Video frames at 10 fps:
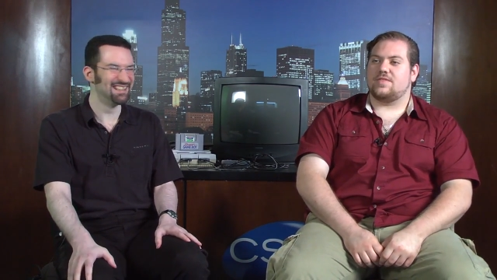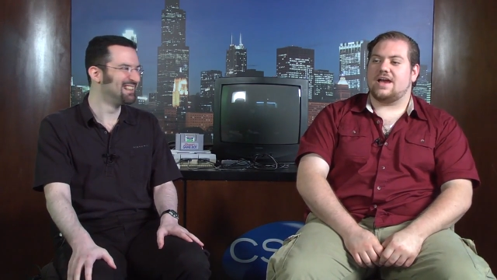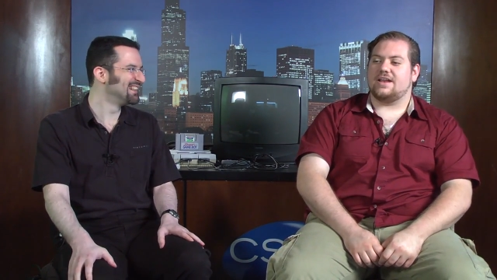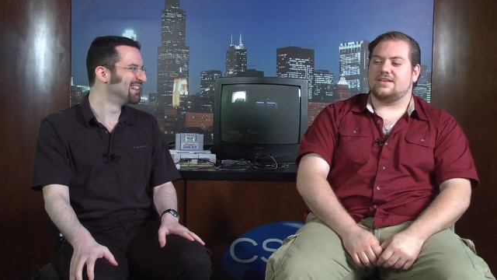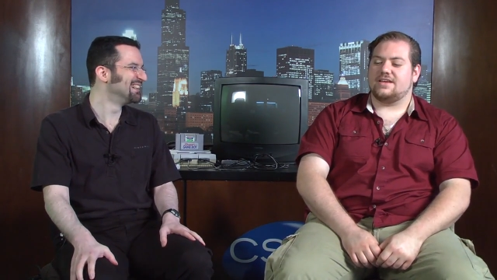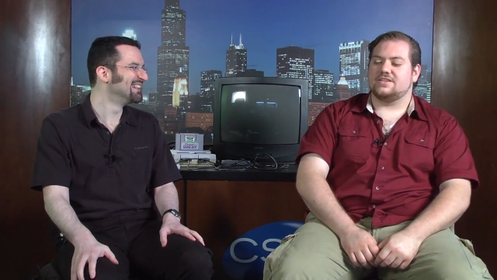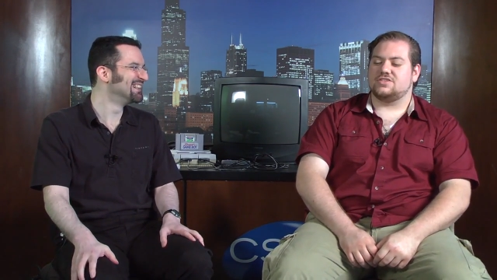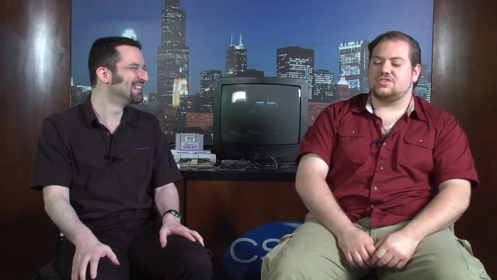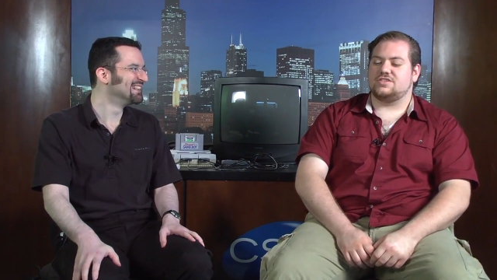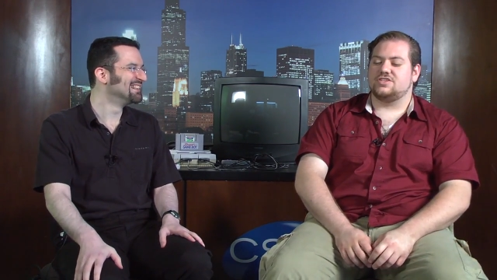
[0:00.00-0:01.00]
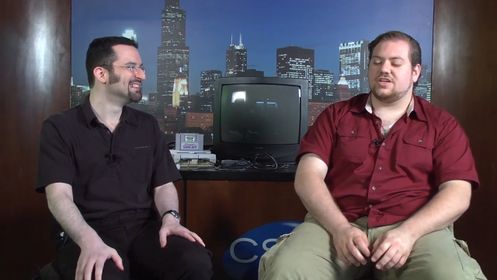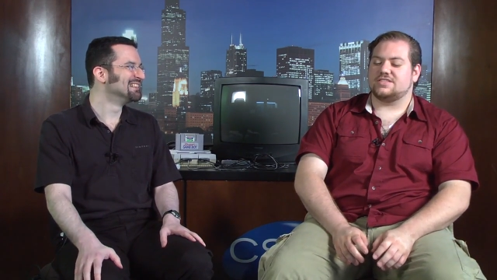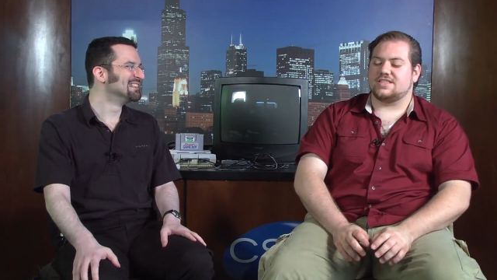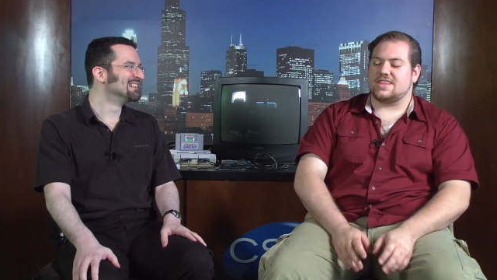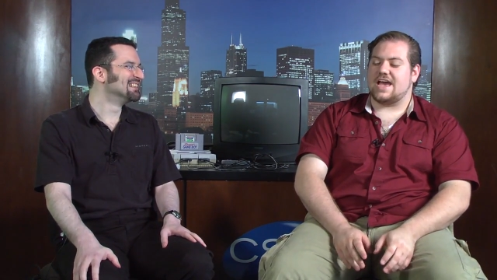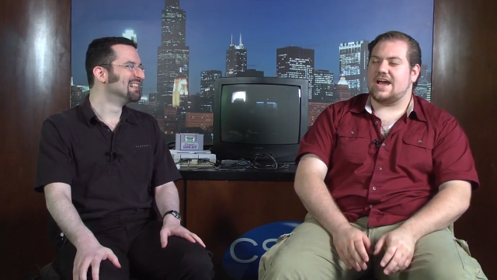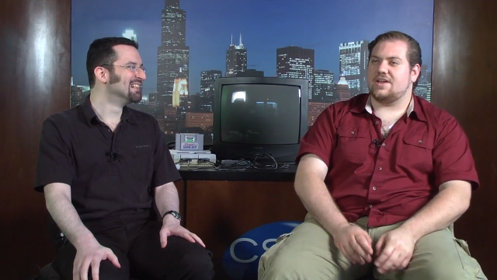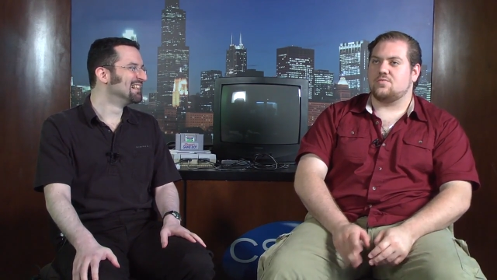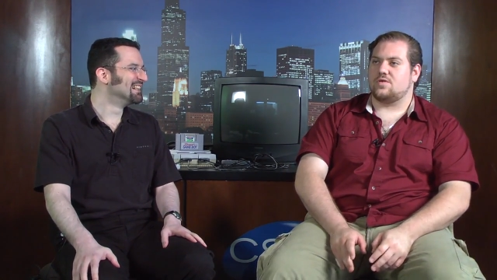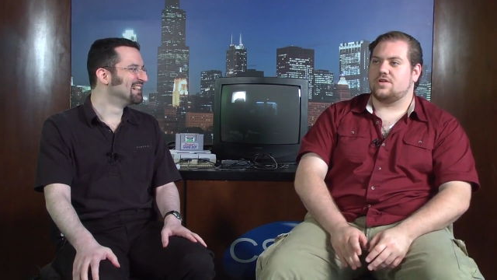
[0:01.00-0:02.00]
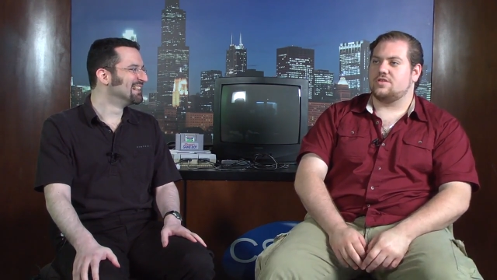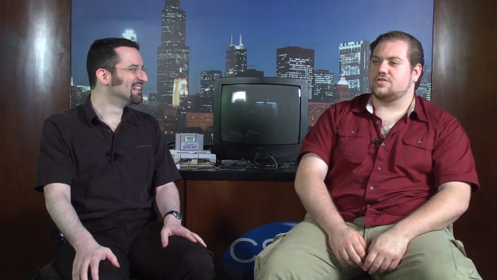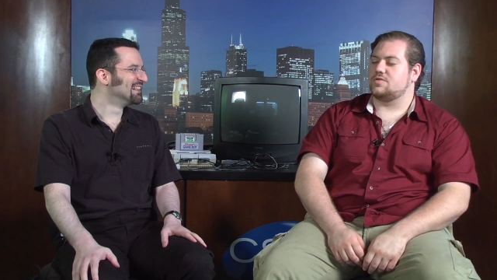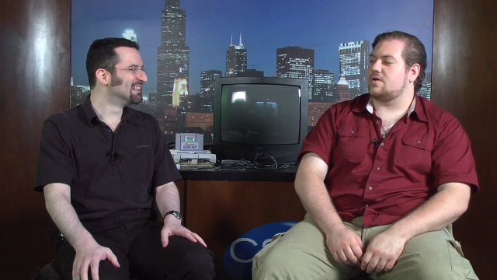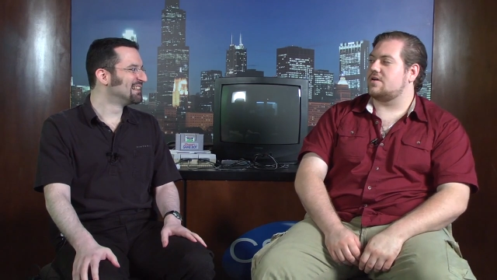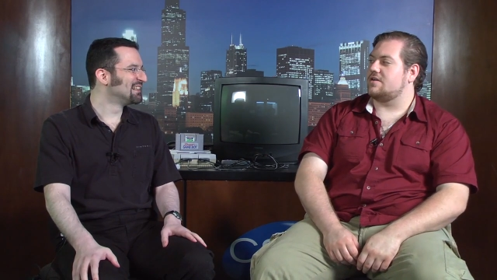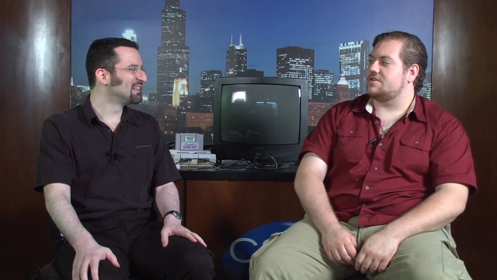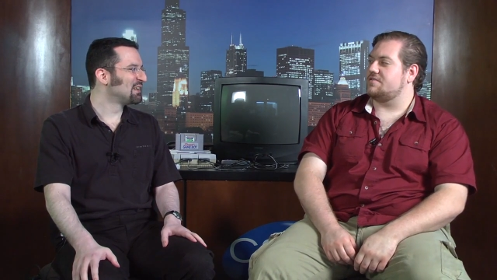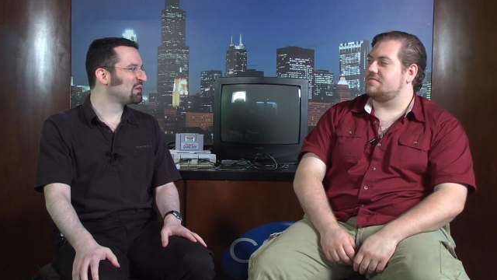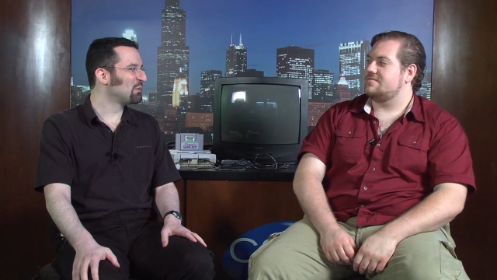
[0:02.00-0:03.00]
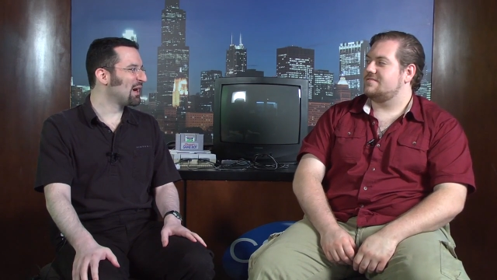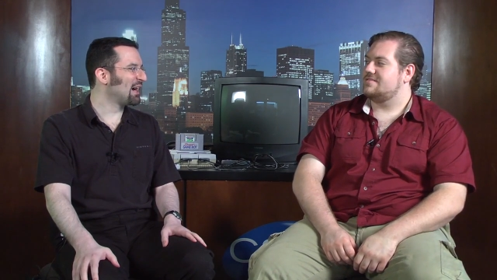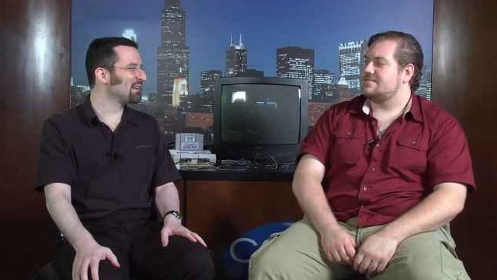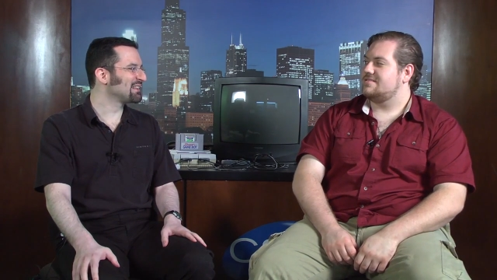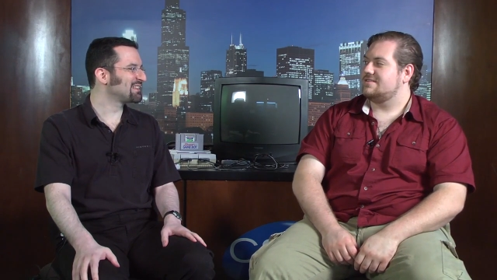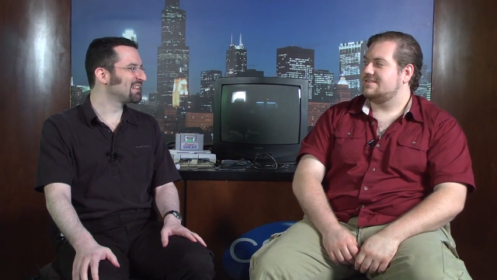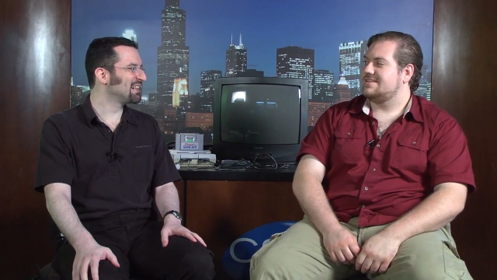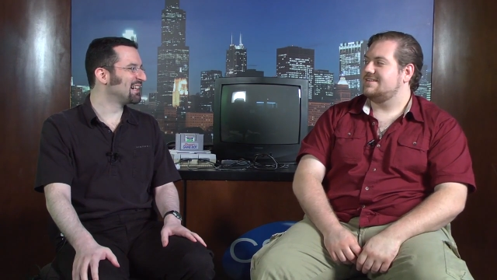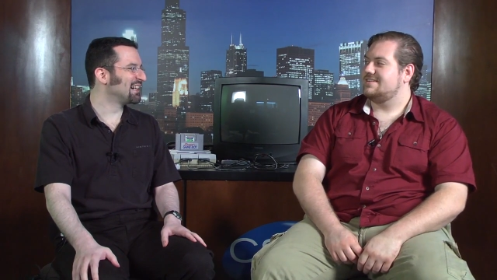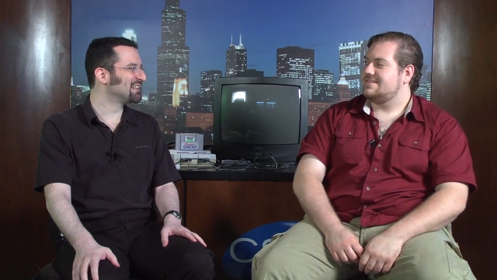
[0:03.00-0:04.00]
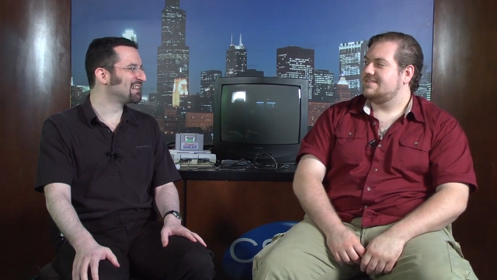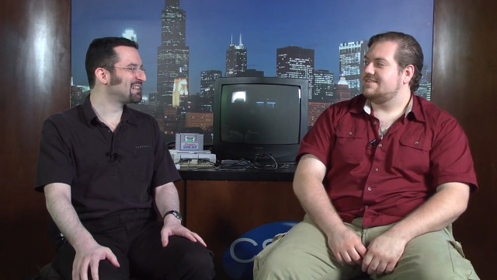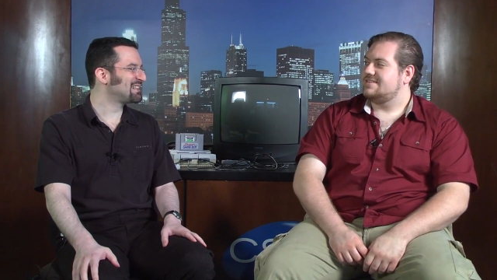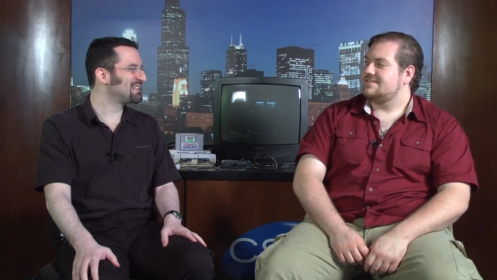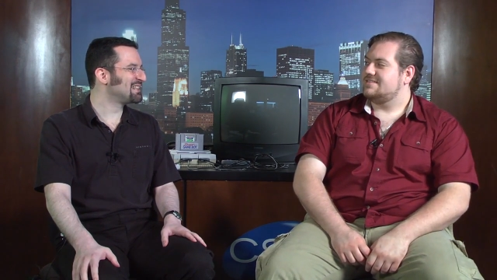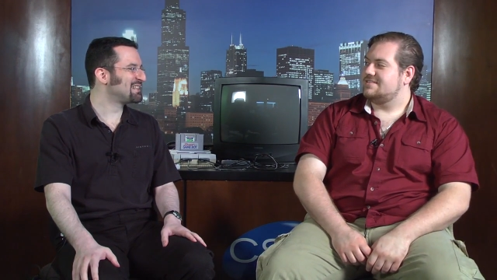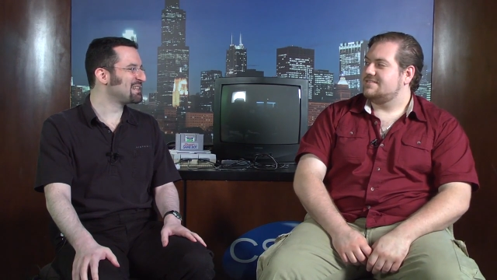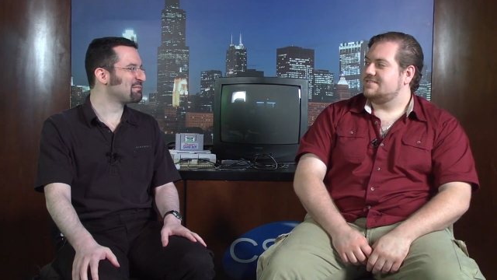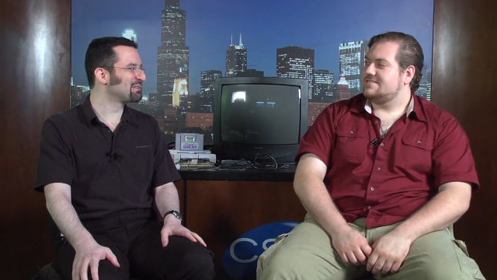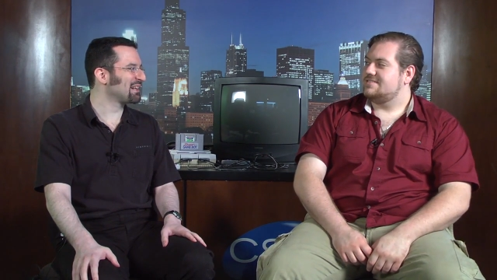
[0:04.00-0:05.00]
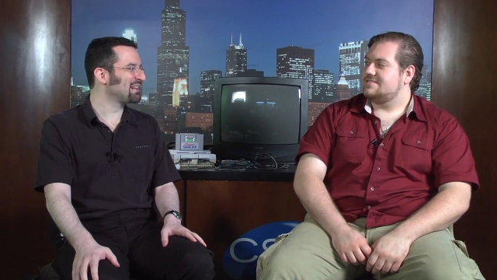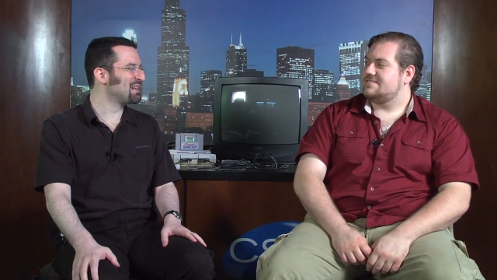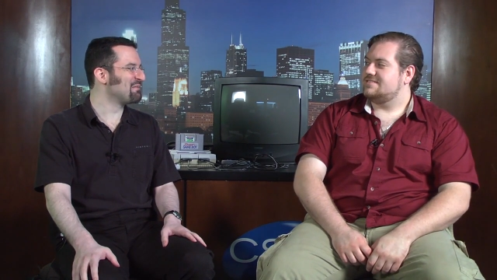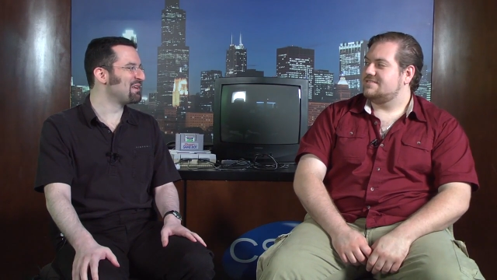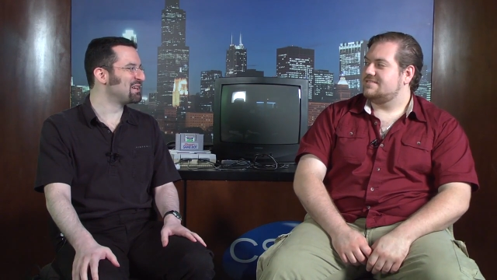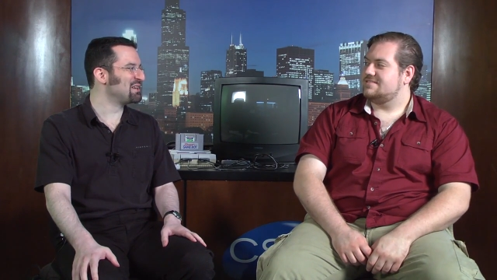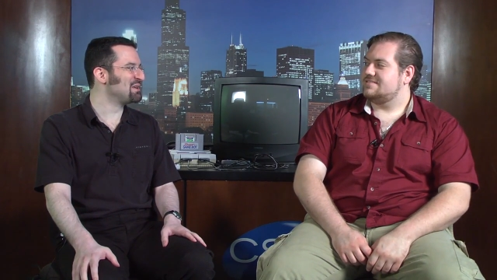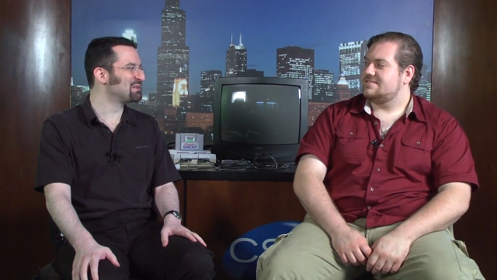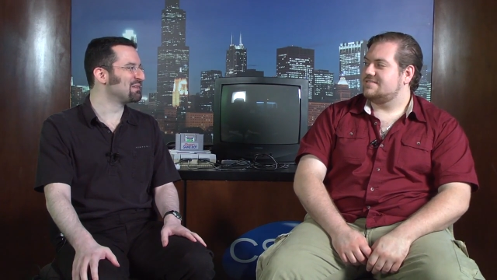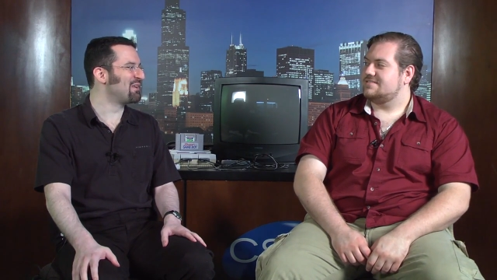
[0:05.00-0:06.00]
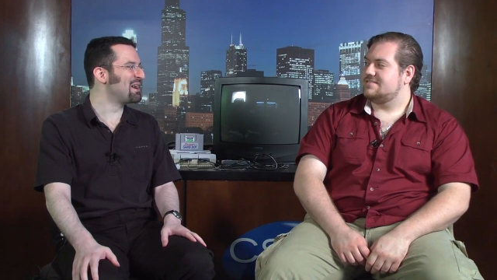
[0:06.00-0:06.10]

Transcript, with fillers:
Speaker 1: that is just that and one other short cartoon.
Speaker 2: Well, it's uh, that seems like an inefficient use of